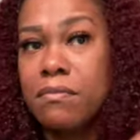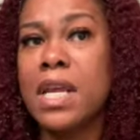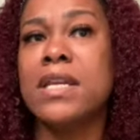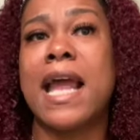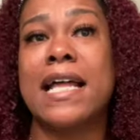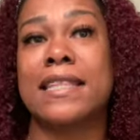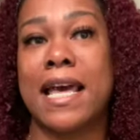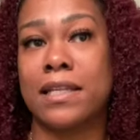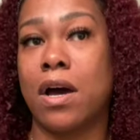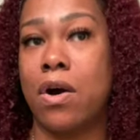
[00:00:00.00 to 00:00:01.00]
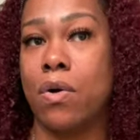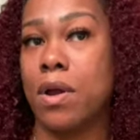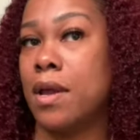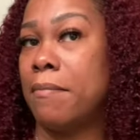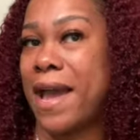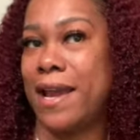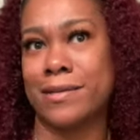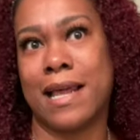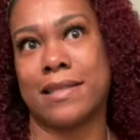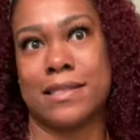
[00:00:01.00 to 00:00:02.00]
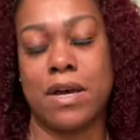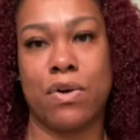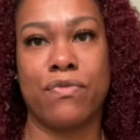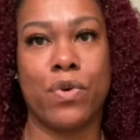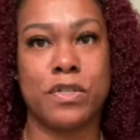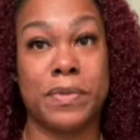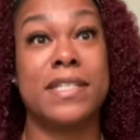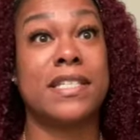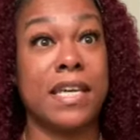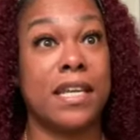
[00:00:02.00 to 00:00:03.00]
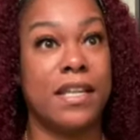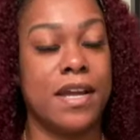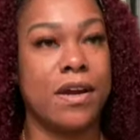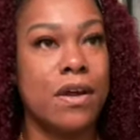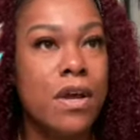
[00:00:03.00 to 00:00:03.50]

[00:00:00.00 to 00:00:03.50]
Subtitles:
not that long, and my hair is not as long, of course, but it's getting there,